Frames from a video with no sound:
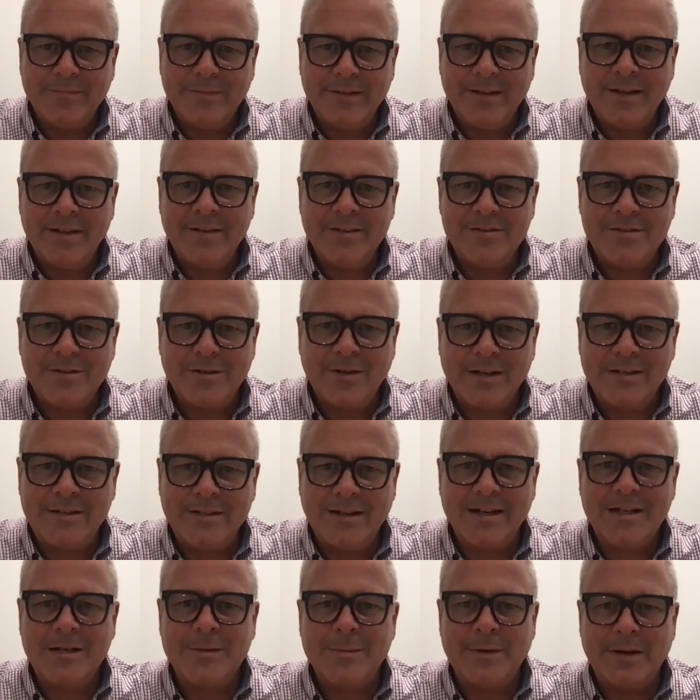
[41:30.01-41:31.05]
And so I
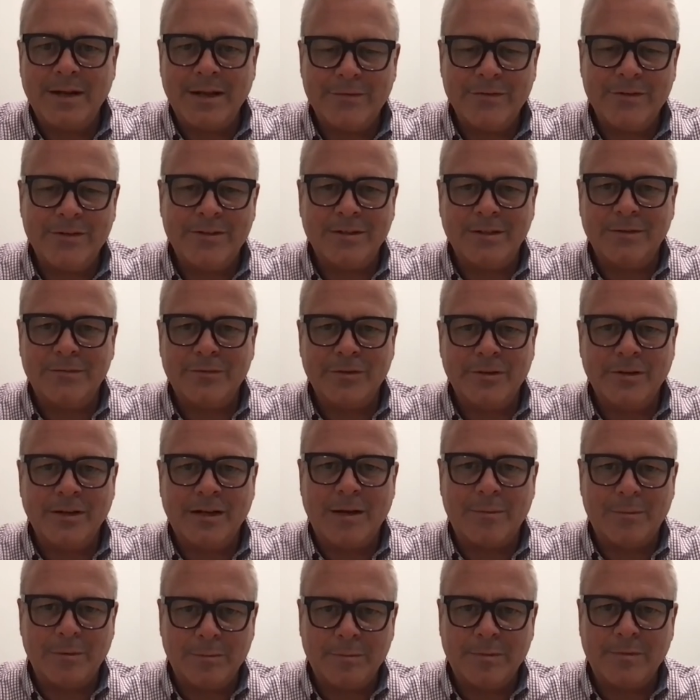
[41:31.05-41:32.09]
talked about having delivered a
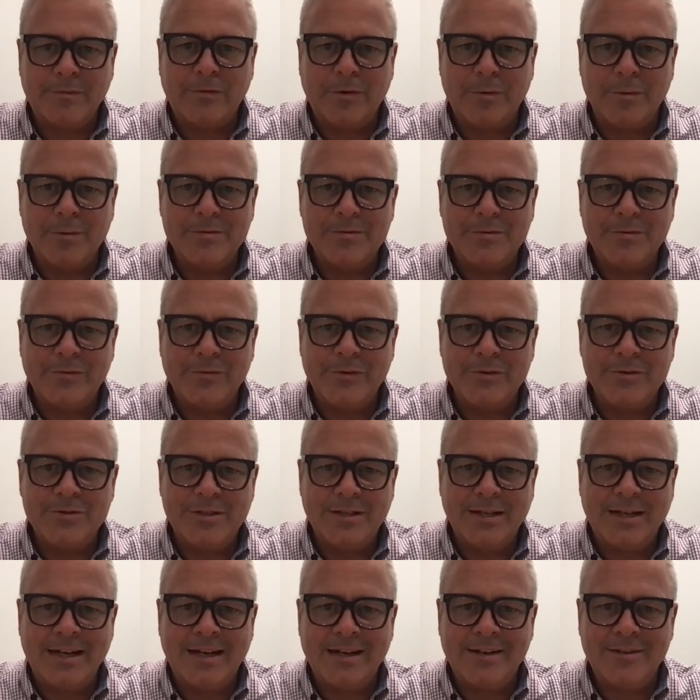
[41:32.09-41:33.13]
couple performance reviews
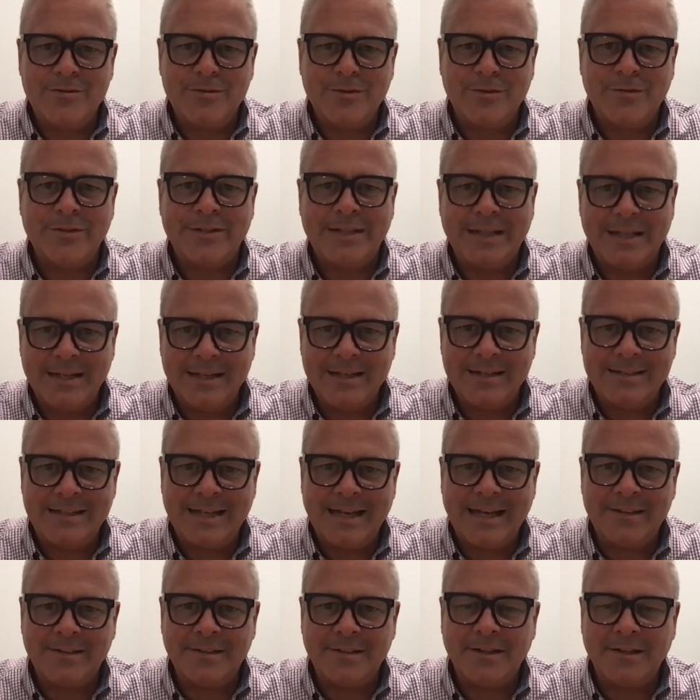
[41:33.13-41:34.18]
today and sort of in a, in a
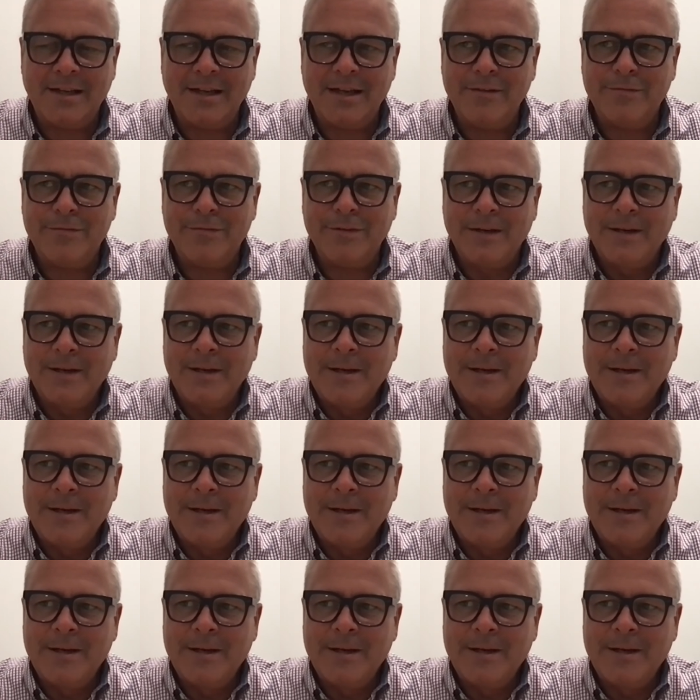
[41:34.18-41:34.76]
day in the life.